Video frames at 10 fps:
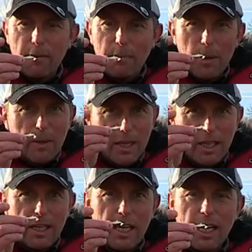and pike.
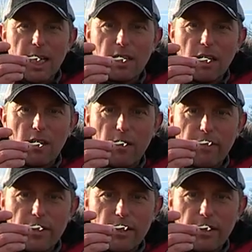You can catch a lot of
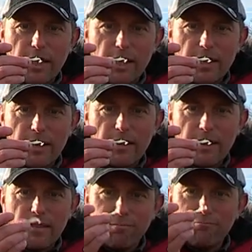fish on these.
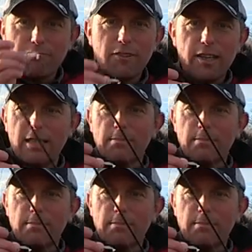Grass